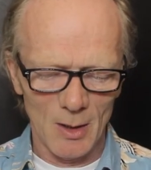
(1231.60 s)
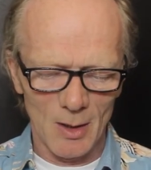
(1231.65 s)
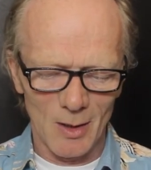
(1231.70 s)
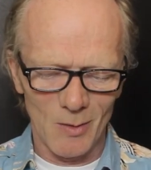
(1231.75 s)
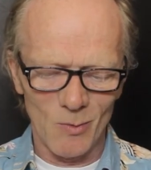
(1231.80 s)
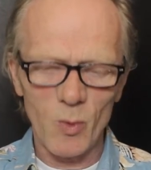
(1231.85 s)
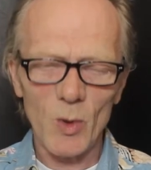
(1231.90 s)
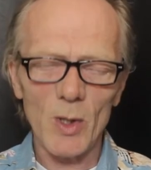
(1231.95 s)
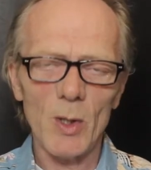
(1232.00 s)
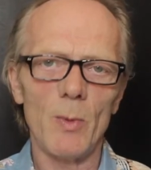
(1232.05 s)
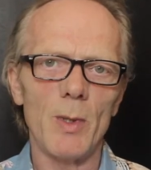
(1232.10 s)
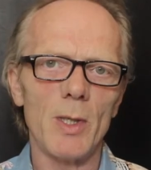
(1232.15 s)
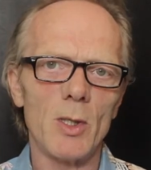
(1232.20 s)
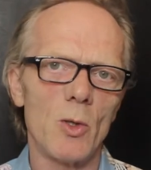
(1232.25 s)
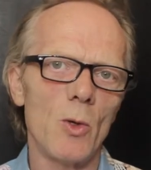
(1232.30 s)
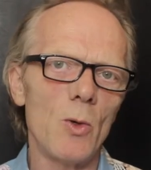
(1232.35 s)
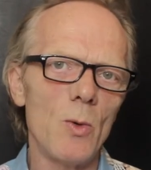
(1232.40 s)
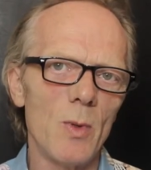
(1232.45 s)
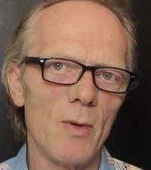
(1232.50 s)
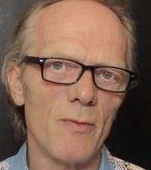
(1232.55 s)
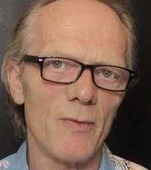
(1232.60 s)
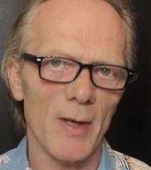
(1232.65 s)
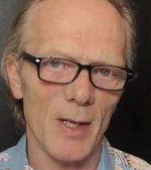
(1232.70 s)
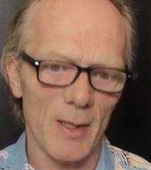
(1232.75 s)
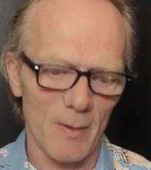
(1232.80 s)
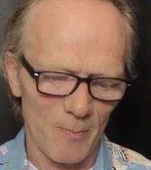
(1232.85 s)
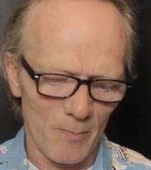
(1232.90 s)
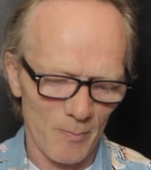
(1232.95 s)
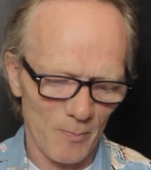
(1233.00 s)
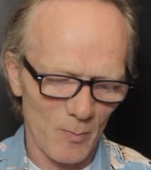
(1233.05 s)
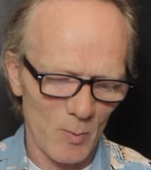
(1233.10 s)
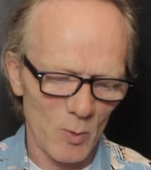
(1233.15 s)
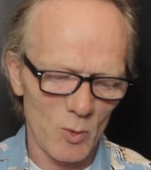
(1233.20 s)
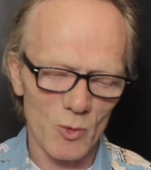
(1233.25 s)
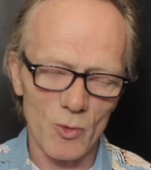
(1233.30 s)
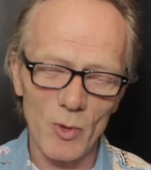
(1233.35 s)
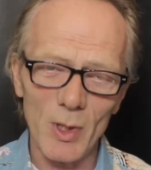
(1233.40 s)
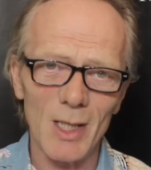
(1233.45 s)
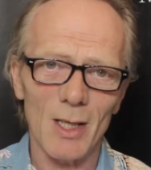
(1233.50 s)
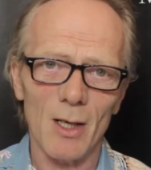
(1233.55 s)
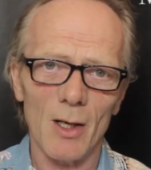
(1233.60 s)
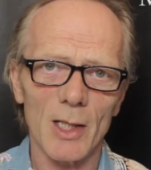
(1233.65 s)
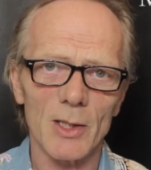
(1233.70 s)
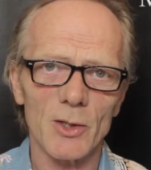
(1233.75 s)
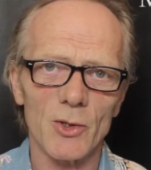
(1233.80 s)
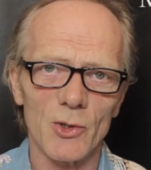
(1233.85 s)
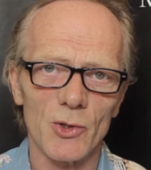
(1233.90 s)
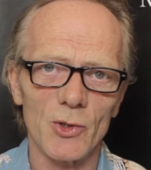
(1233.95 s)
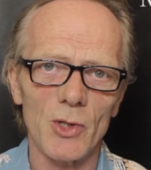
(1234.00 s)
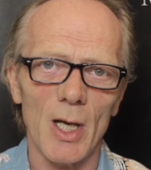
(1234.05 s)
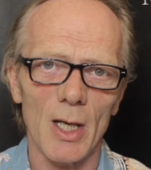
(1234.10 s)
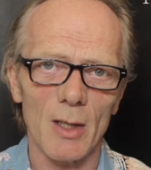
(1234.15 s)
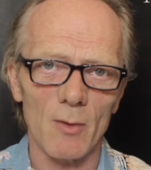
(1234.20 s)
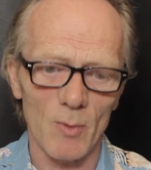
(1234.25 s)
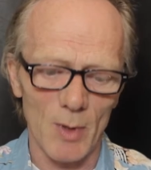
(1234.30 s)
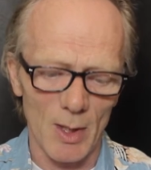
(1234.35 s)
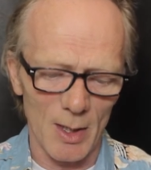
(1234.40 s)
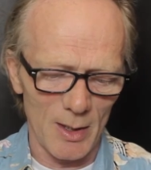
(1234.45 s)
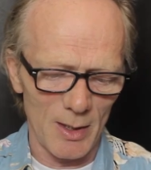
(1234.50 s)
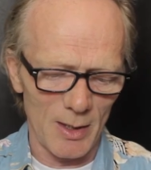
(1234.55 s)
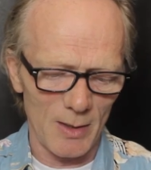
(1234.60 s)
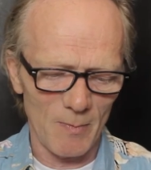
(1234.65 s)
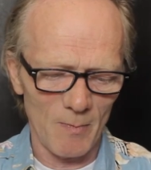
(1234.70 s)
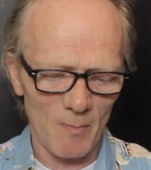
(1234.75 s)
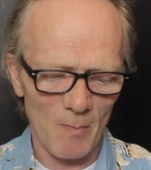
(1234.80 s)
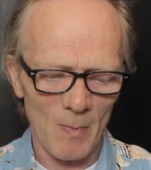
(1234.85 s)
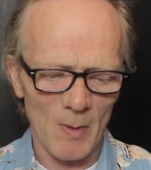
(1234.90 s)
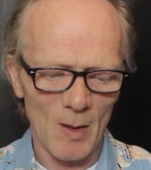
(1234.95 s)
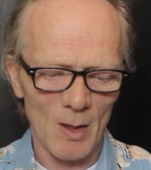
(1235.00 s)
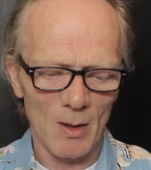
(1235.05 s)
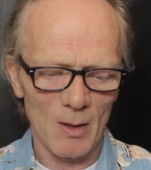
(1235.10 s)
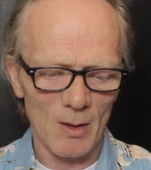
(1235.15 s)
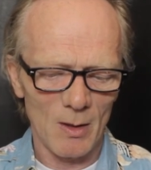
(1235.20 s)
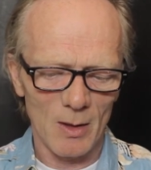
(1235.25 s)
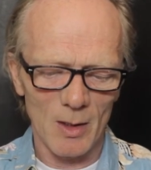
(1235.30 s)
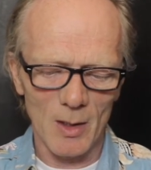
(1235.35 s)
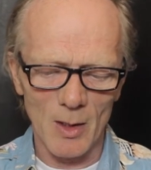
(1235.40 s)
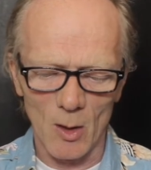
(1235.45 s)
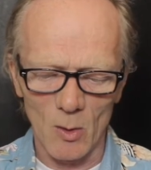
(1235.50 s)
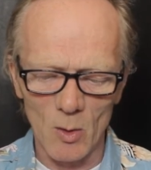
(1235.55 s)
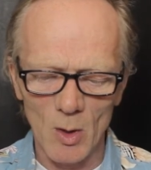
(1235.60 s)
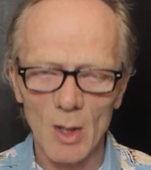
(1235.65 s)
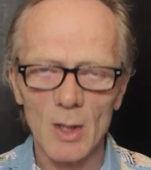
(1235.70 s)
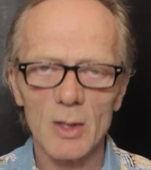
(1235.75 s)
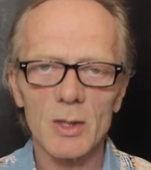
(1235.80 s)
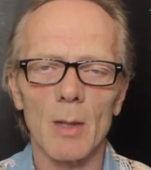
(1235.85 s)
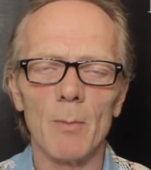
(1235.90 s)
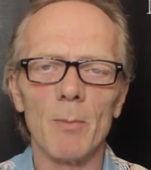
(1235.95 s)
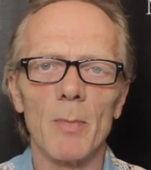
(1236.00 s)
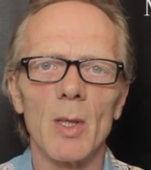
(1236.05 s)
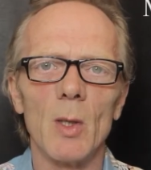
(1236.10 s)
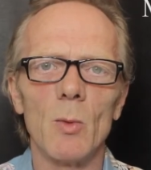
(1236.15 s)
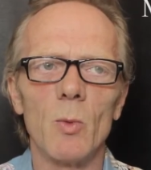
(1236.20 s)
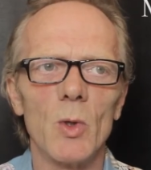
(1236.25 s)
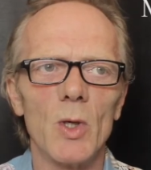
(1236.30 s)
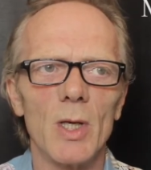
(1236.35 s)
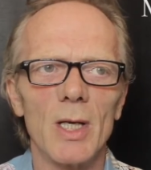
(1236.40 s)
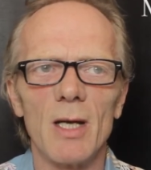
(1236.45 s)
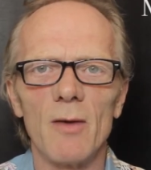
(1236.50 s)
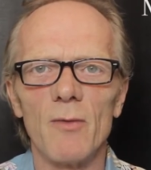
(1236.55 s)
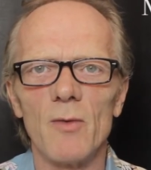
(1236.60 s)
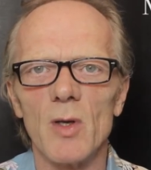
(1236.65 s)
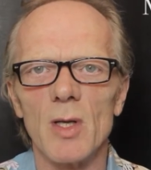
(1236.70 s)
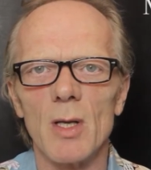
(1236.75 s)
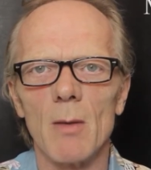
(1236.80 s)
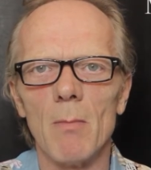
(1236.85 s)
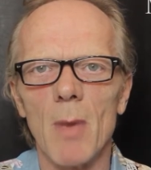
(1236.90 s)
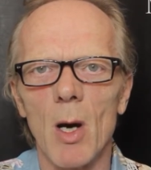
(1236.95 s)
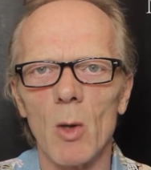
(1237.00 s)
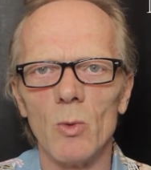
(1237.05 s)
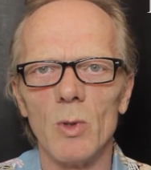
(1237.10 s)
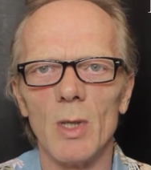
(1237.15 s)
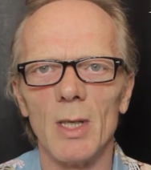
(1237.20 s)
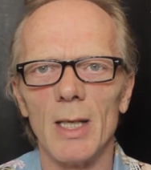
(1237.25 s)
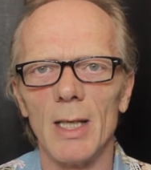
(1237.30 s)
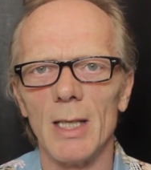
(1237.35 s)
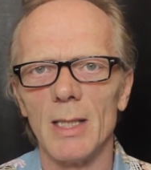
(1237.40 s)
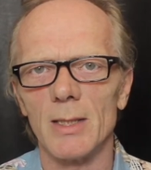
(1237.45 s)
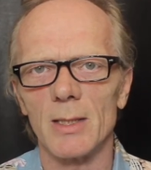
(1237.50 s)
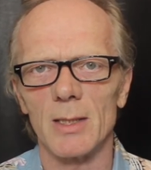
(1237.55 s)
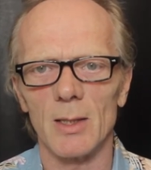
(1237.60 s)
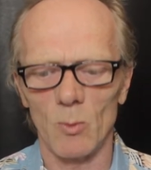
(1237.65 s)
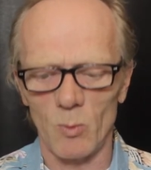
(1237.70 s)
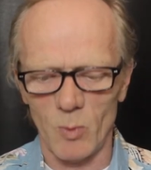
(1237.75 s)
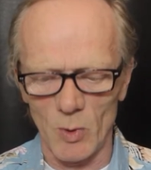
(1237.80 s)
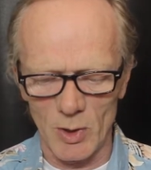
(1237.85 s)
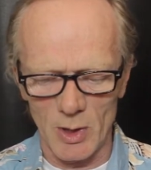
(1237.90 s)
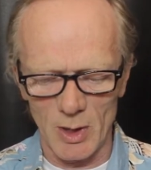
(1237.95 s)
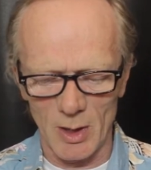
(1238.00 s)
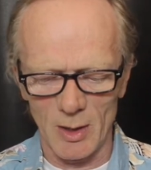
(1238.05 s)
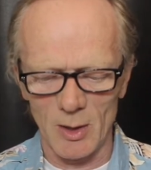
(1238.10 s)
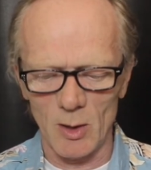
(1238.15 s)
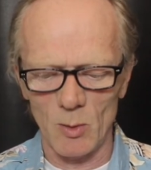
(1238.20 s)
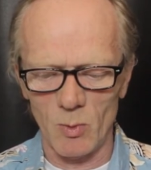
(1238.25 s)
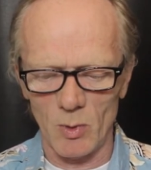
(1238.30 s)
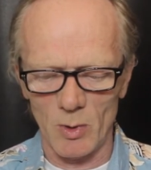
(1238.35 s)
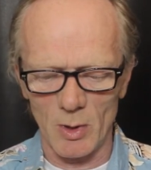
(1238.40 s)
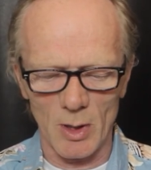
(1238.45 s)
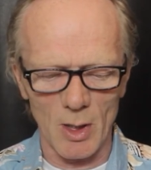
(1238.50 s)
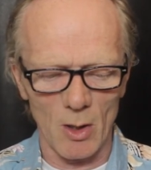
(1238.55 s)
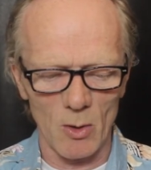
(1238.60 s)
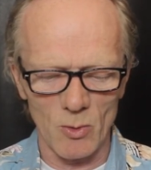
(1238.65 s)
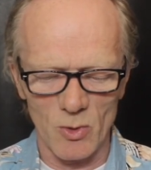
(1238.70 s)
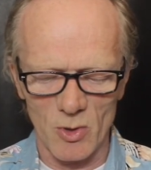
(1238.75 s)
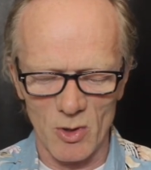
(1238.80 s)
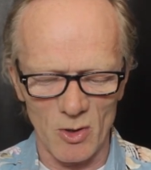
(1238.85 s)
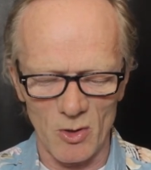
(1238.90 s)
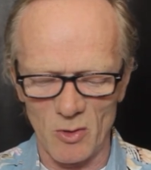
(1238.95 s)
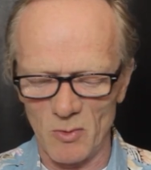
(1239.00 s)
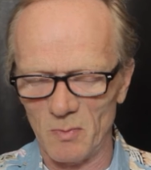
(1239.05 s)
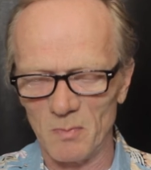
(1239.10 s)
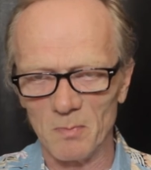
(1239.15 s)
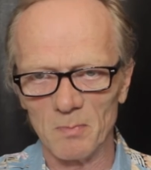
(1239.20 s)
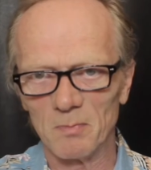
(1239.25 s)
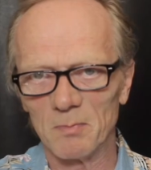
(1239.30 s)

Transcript: And what do we do with it? We treat it like shit, really. You know, somebody wouldn't give you the Mona Lisa, would you? And you wouldn't go to